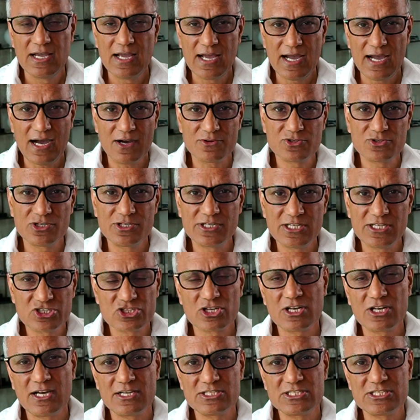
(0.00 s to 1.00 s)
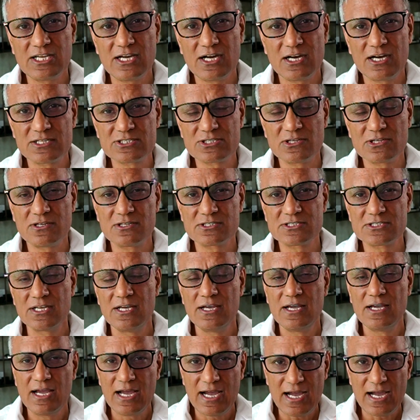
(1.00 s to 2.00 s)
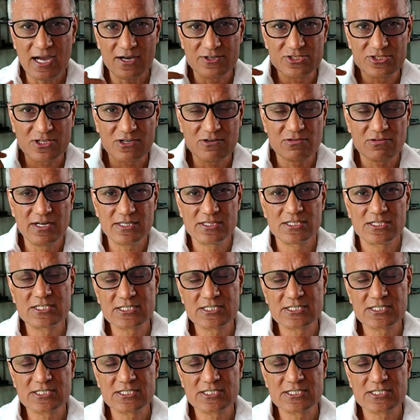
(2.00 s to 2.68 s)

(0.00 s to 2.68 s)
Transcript: how to initialize the RTOS, how to create the